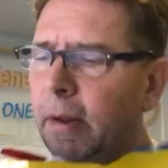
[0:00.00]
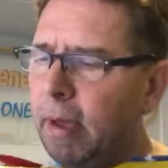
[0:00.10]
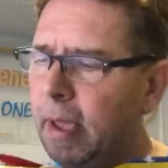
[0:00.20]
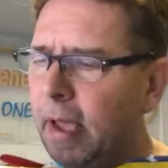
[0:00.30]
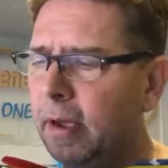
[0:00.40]

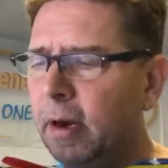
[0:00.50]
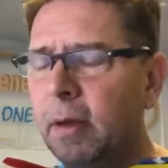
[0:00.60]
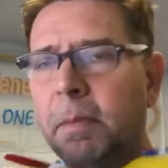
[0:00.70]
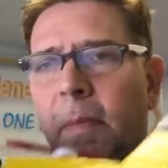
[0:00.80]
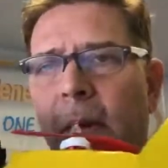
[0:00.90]
anyway, I
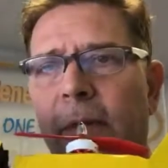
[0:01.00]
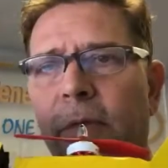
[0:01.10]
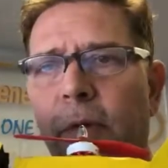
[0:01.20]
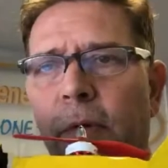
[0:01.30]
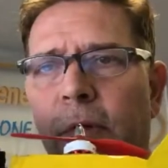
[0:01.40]
gotta
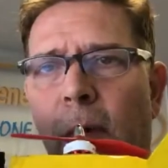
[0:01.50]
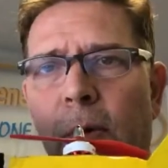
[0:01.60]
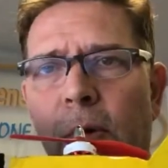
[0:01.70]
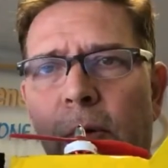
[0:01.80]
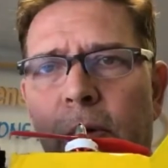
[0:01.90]
have to use
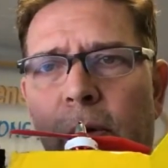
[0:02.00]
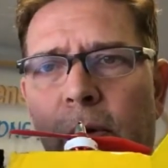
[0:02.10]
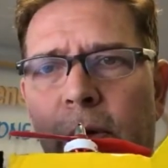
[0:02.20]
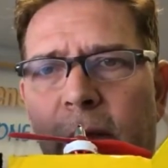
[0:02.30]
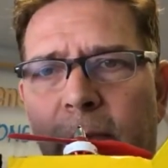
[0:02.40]
some glue to
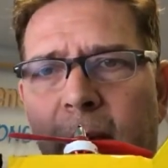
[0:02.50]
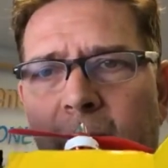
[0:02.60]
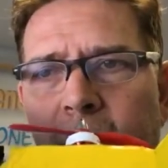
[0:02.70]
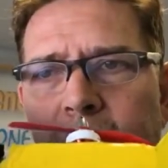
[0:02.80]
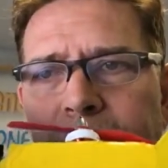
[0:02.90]
glue this
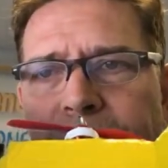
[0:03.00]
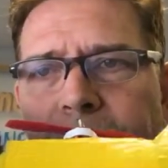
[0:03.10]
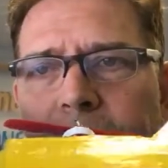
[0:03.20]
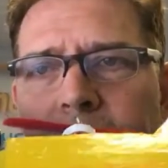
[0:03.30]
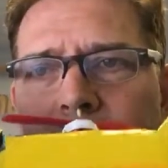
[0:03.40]
back
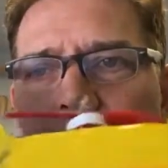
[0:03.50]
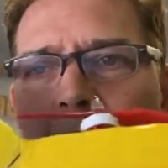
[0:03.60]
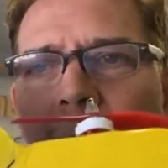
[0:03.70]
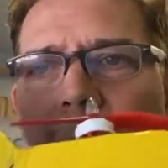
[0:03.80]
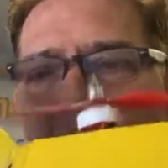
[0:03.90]

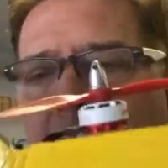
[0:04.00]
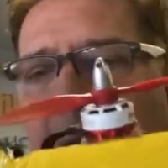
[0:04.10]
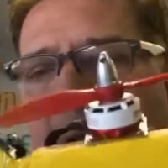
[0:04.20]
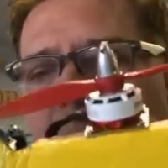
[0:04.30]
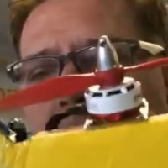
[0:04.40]

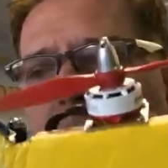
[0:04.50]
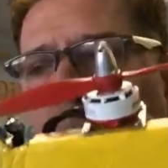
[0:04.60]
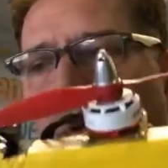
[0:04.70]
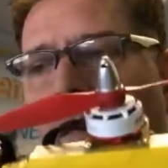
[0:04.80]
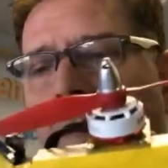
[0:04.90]
and
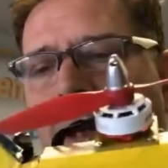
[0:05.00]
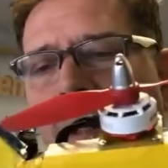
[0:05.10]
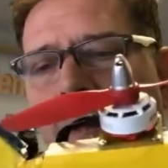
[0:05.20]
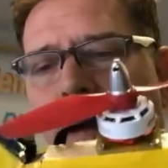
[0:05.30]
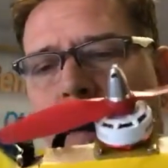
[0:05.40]
the whole
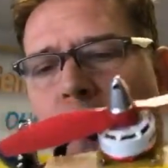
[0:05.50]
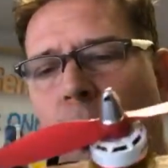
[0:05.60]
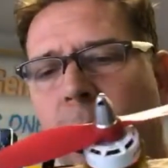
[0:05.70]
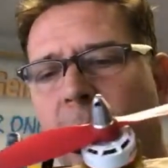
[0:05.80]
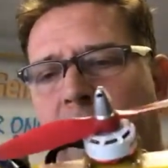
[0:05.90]
thing is gonna
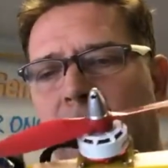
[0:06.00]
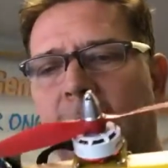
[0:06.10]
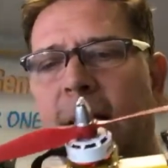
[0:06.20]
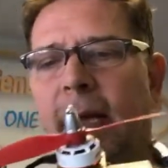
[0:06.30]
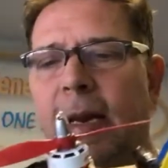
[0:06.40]
go back
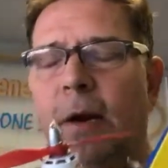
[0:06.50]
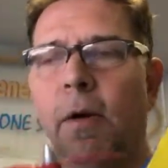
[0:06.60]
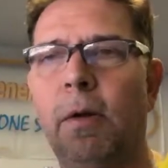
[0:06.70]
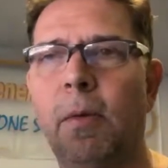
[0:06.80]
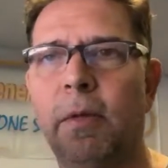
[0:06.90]
in the air in
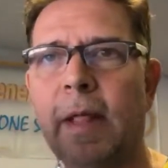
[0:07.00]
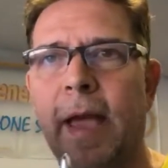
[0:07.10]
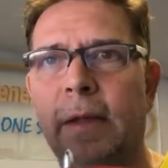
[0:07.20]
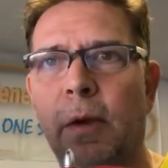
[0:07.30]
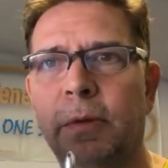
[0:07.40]
almost
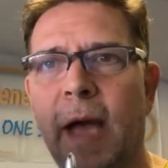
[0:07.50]
like no